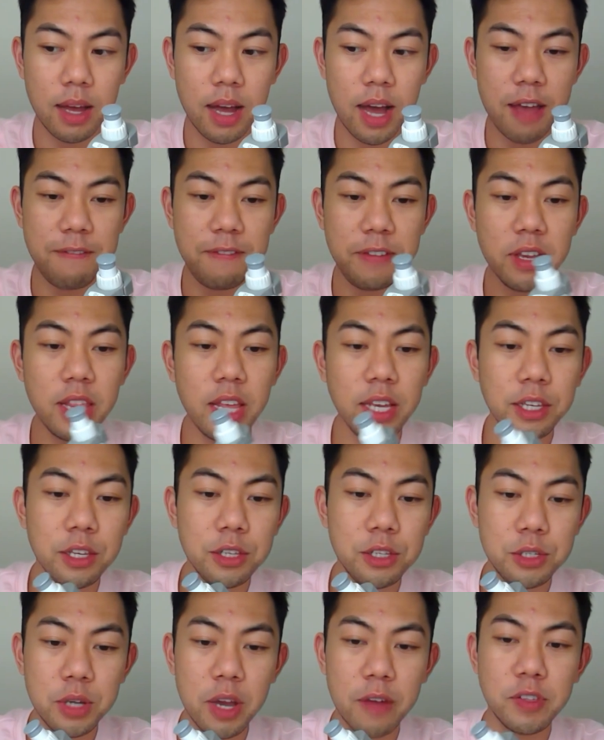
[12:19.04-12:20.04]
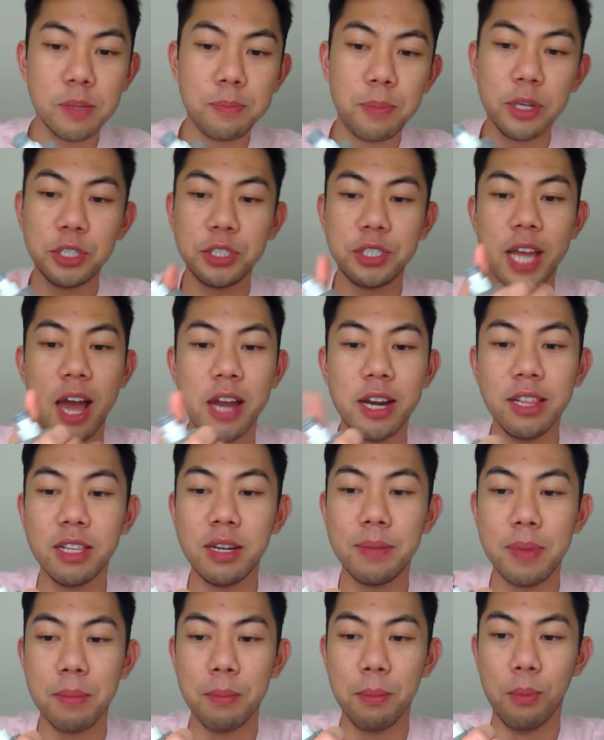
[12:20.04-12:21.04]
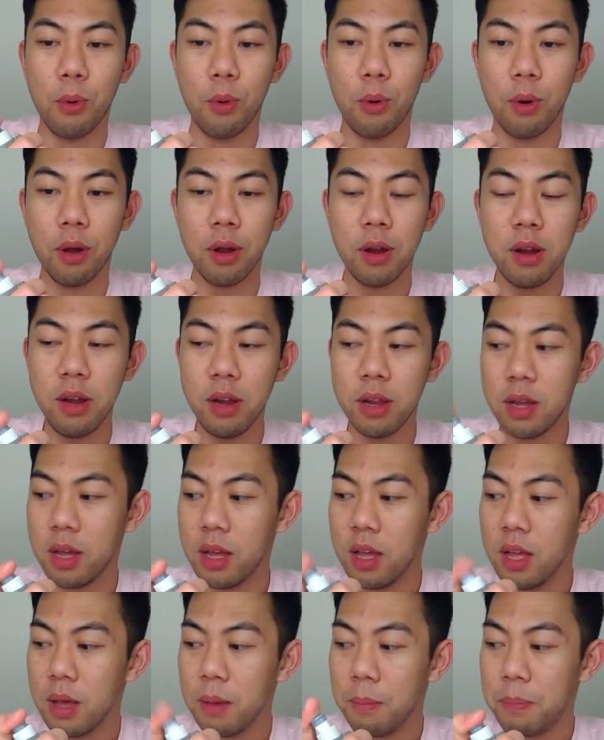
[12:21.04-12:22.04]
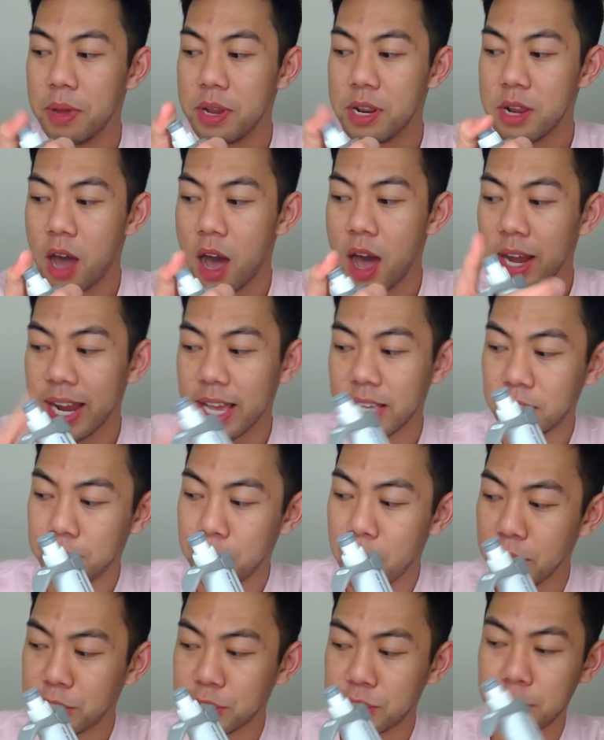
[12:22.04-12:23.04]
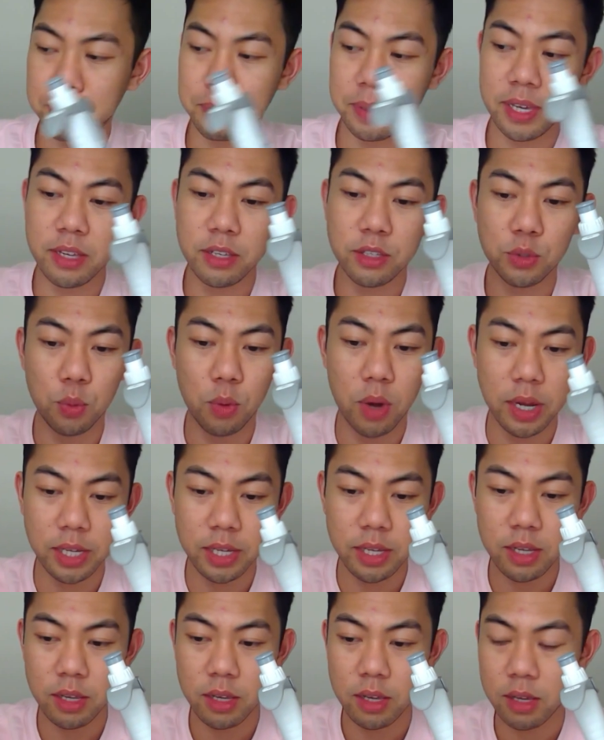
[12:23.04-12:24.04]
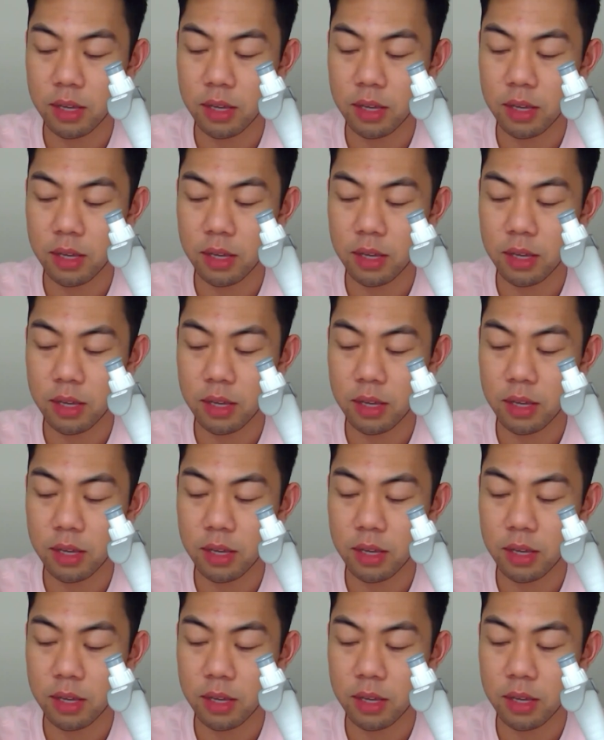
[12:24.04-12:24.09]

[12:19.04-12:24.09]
I feel like you do have to push down a little bit more, but not as much as the P20.